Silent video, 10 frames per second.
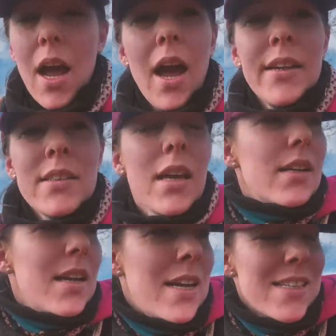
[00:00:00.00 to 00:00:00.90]
And he said,
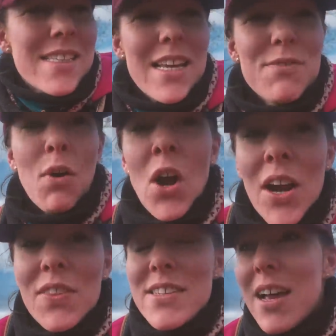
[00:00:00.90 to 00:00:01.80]
it says boy
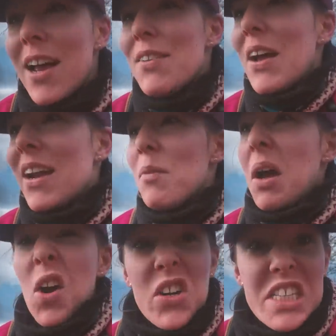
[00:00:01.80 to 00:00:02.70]
on the side of it. And I'm
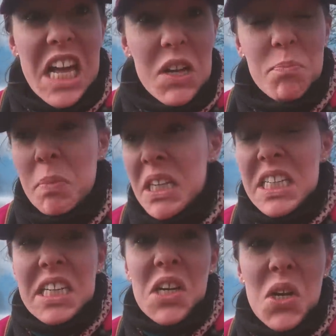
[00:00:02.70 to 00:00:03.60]
like, oh, it's that
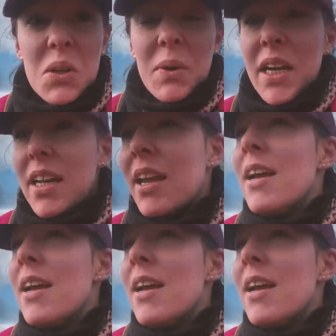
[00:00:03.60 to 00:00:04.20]
bloody herdwick.